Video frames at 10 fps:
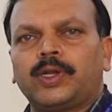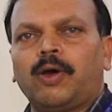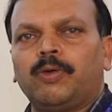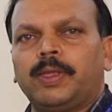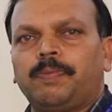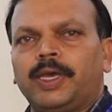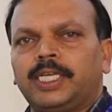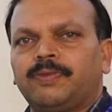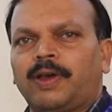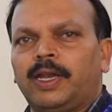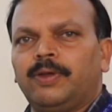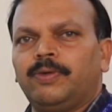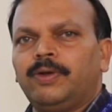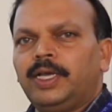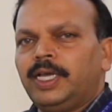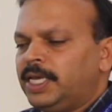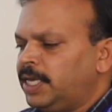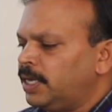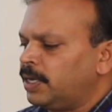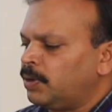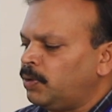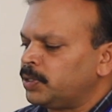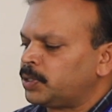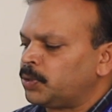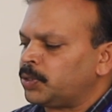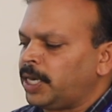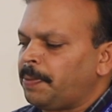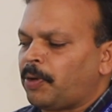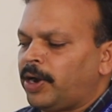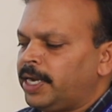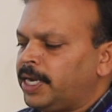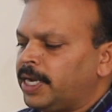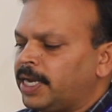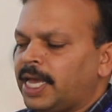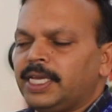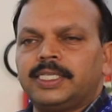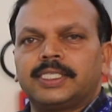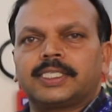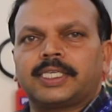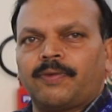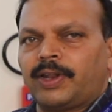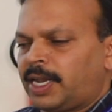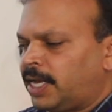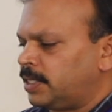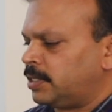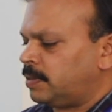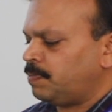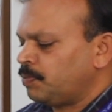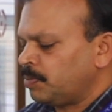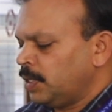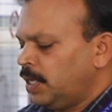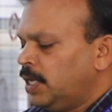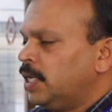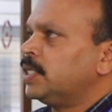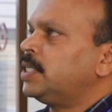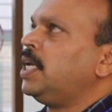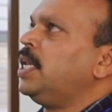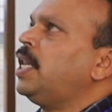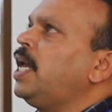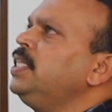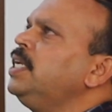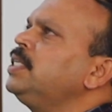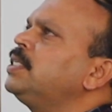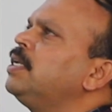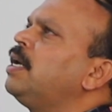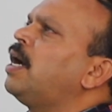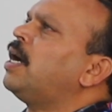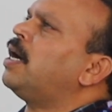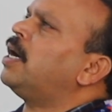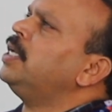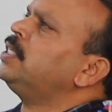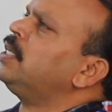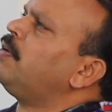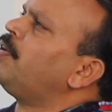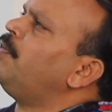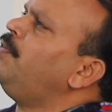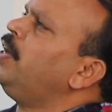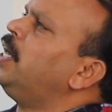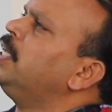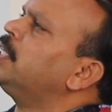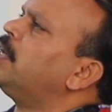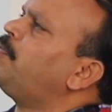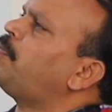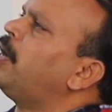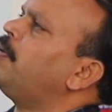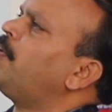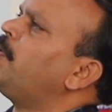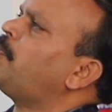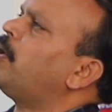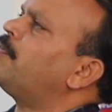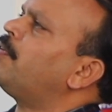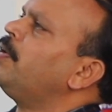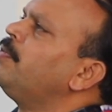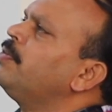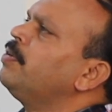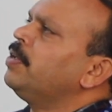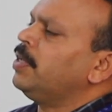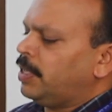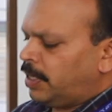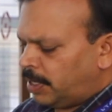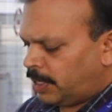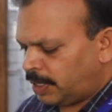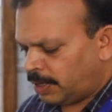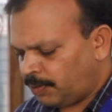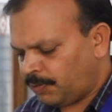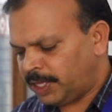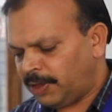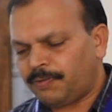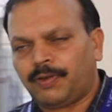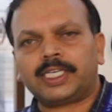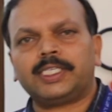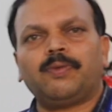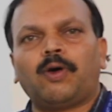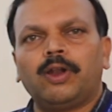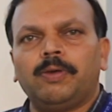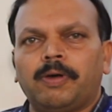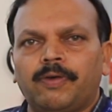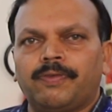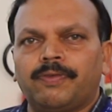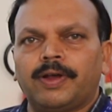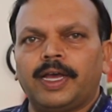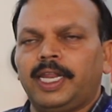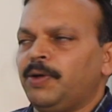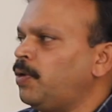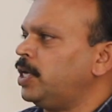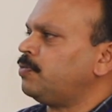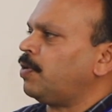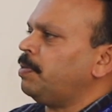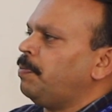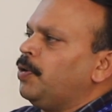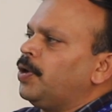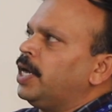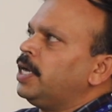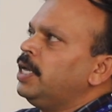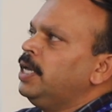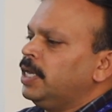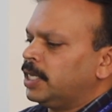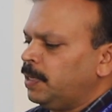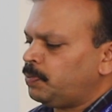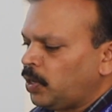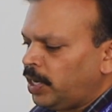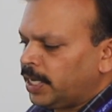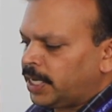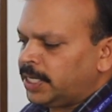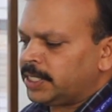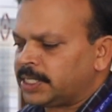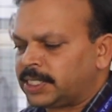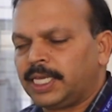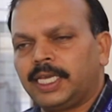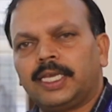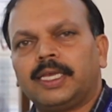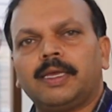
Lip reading: now the pH value goes to 3.97 like this. See, like this, every addition of 0.5 with the fixed volume of NaOH for the burette keeps on increases the